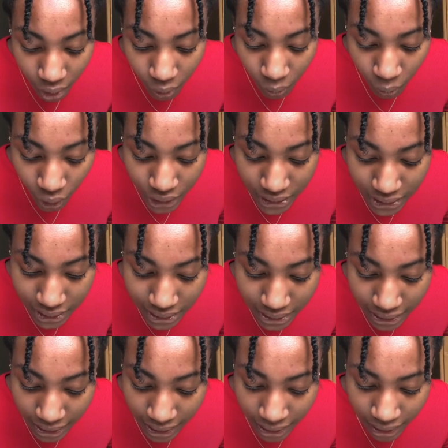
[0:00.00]

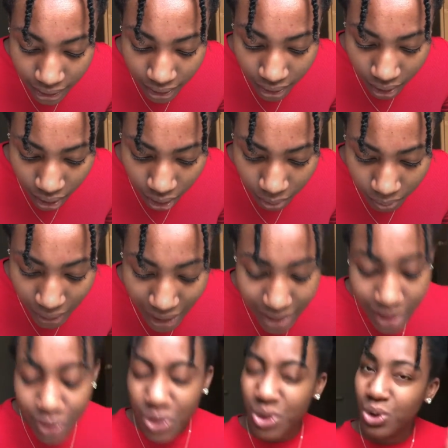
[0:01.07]
Washington, I
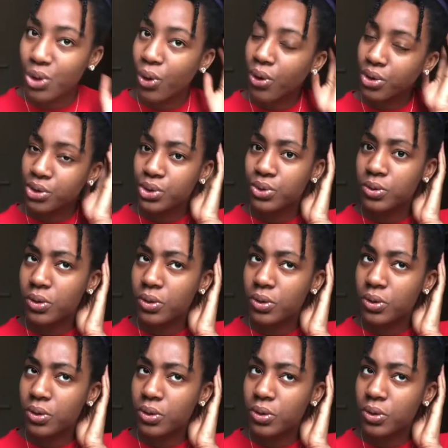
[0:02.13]
think New York too,